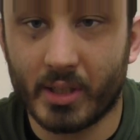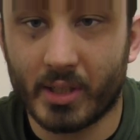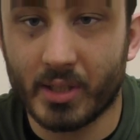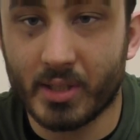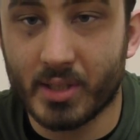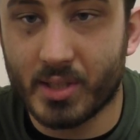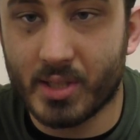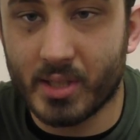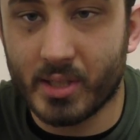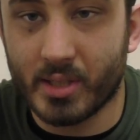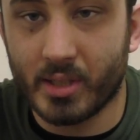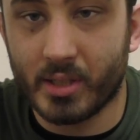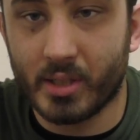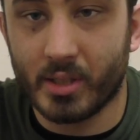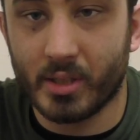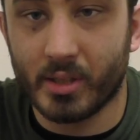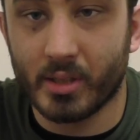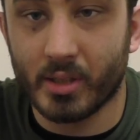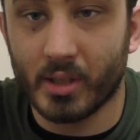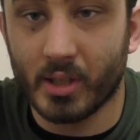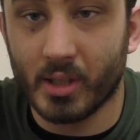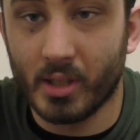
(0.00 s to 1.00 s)
can see
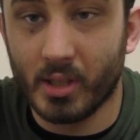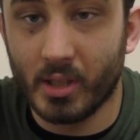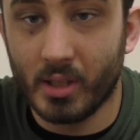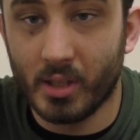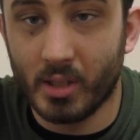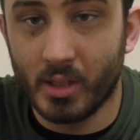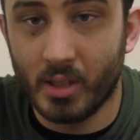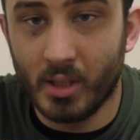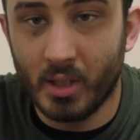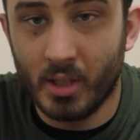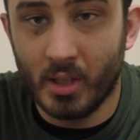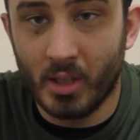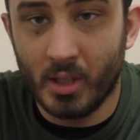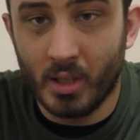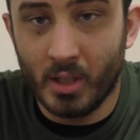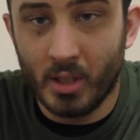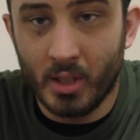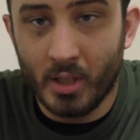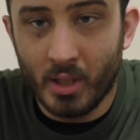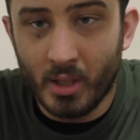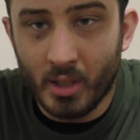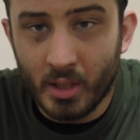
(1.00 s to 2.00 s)
here,
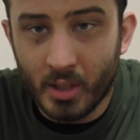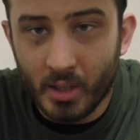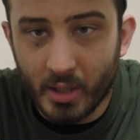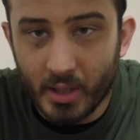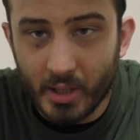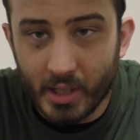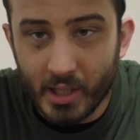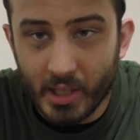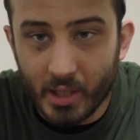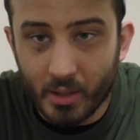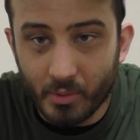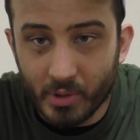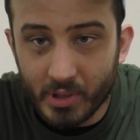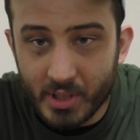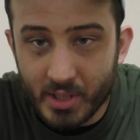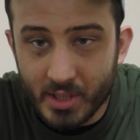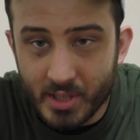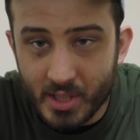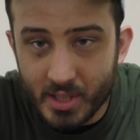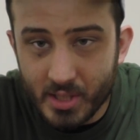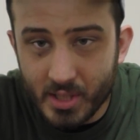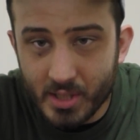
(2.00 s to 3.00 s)
and what
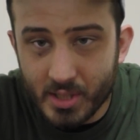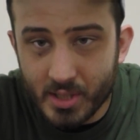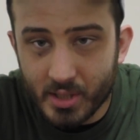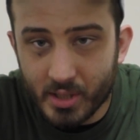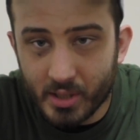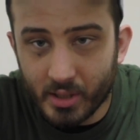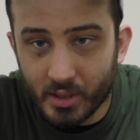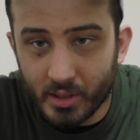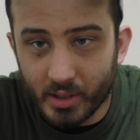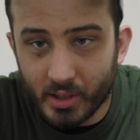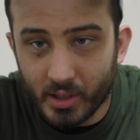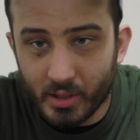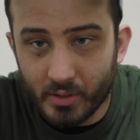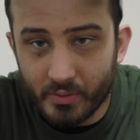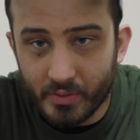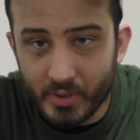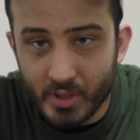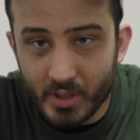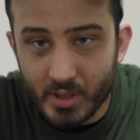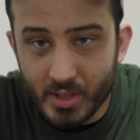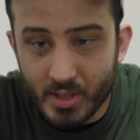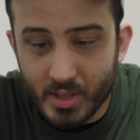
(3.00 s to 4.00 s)
this is a skull of
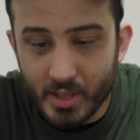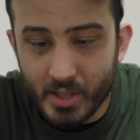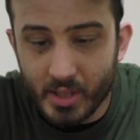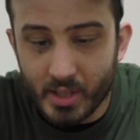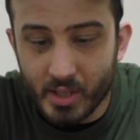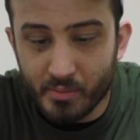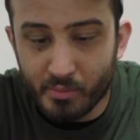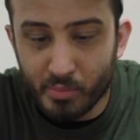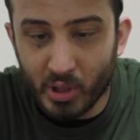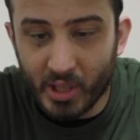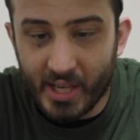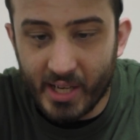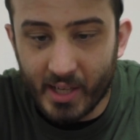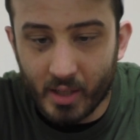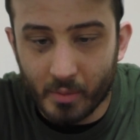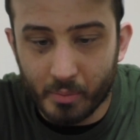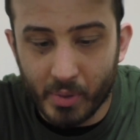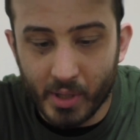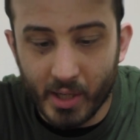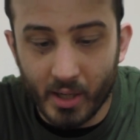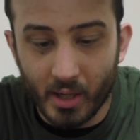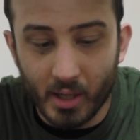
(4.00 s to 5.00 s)
is a black
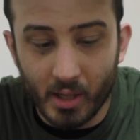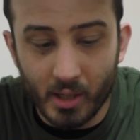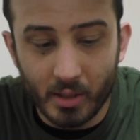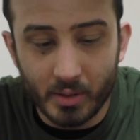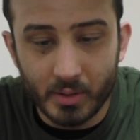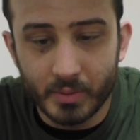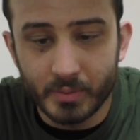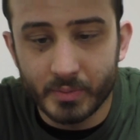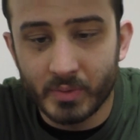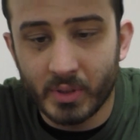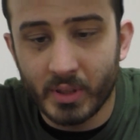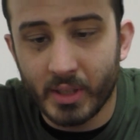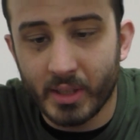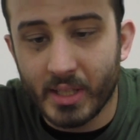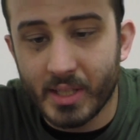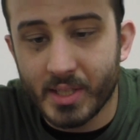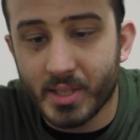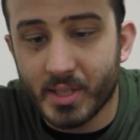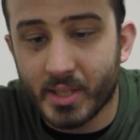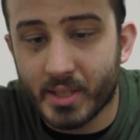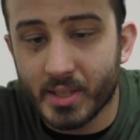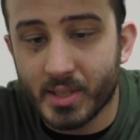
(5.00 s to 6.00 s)
bear, and
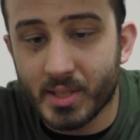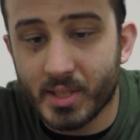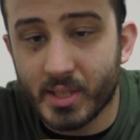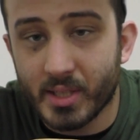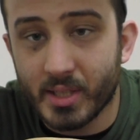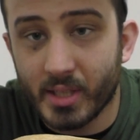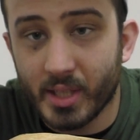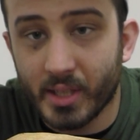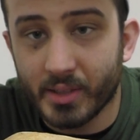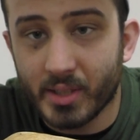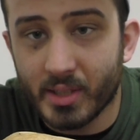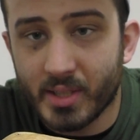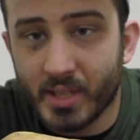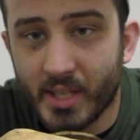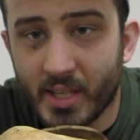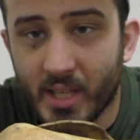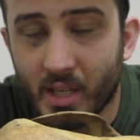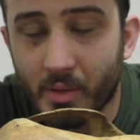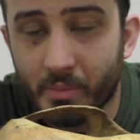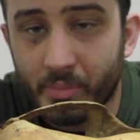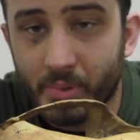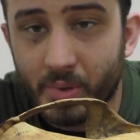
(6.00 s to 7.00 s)
as you can see on the
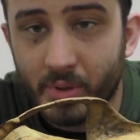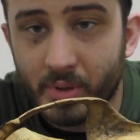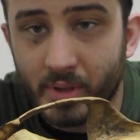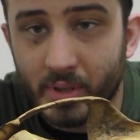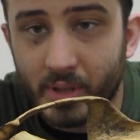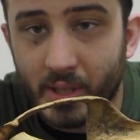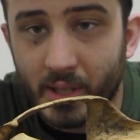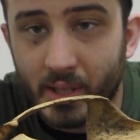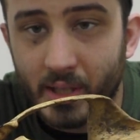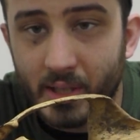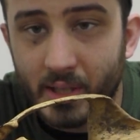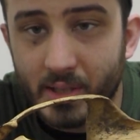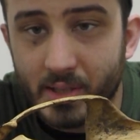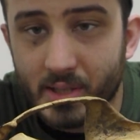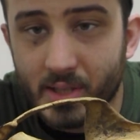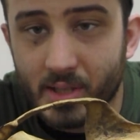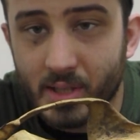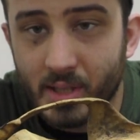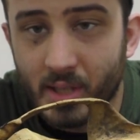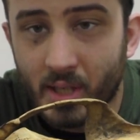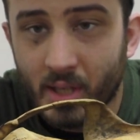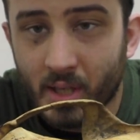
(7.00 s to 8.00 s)
top it
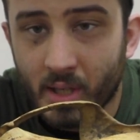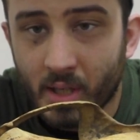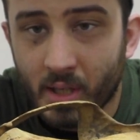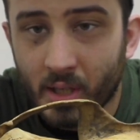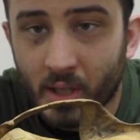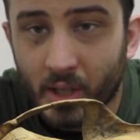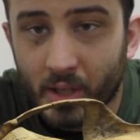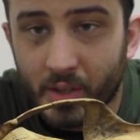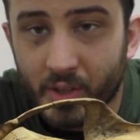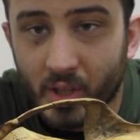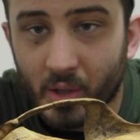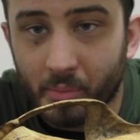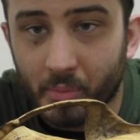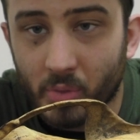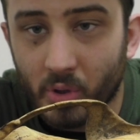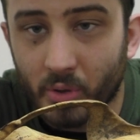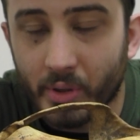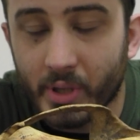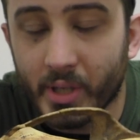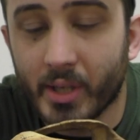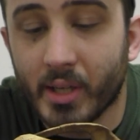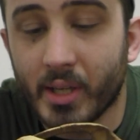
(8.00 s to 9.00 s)
has a number
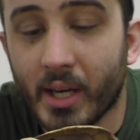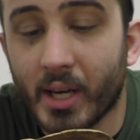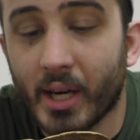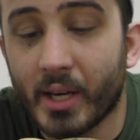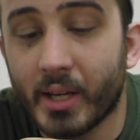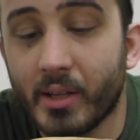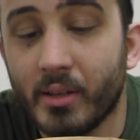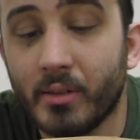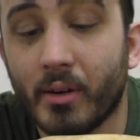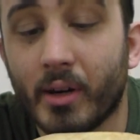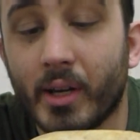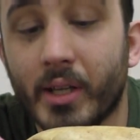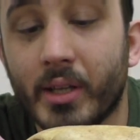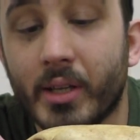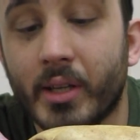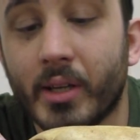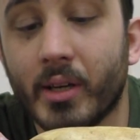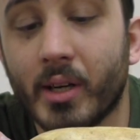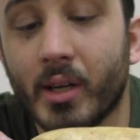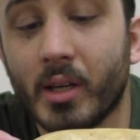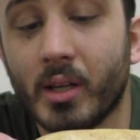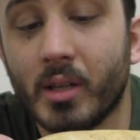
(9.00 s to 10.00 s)
written on it right
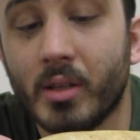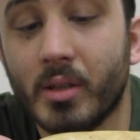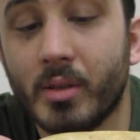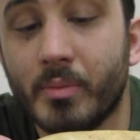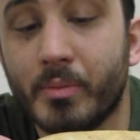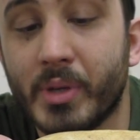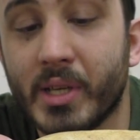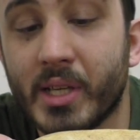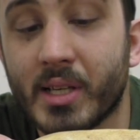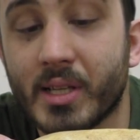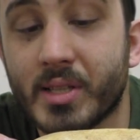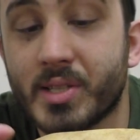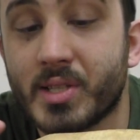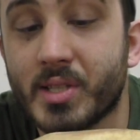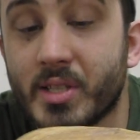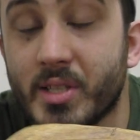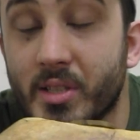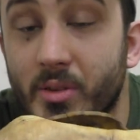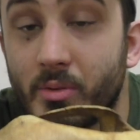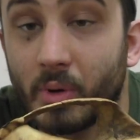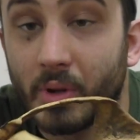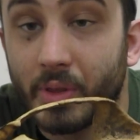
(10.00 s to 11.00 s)
here,
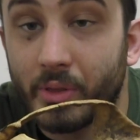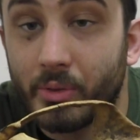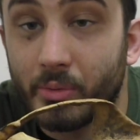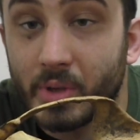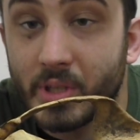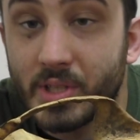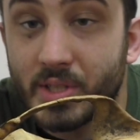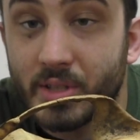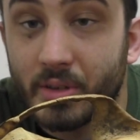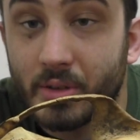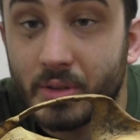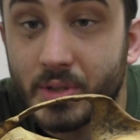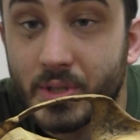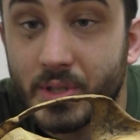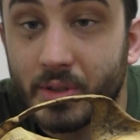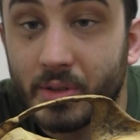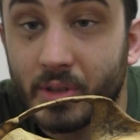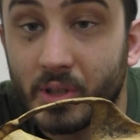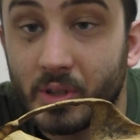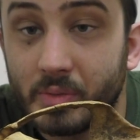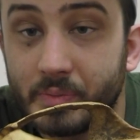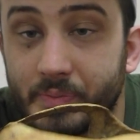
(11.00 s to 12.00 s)
BSC
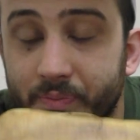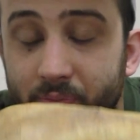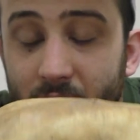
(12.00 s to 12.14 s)
1300,